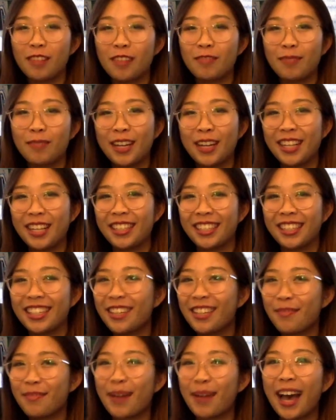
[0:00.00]
but it's a
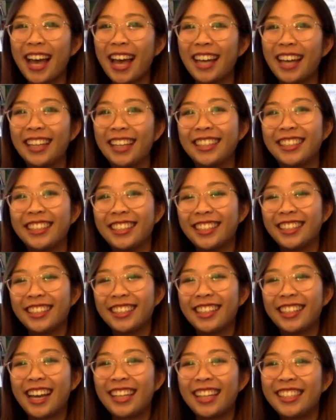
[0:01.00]
good buy.
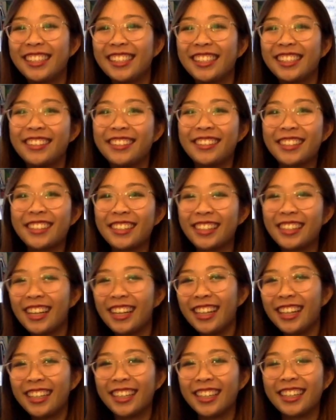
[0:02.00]
Adds to your
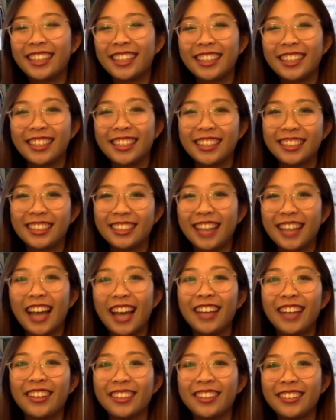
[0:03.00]
other
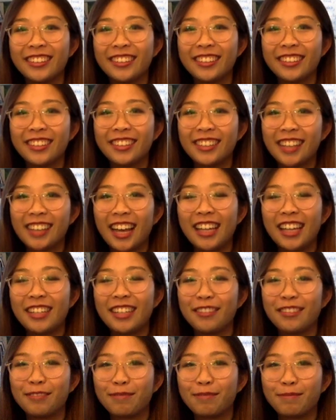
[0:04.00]
style
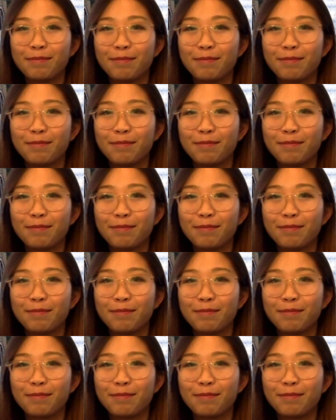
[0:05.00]
item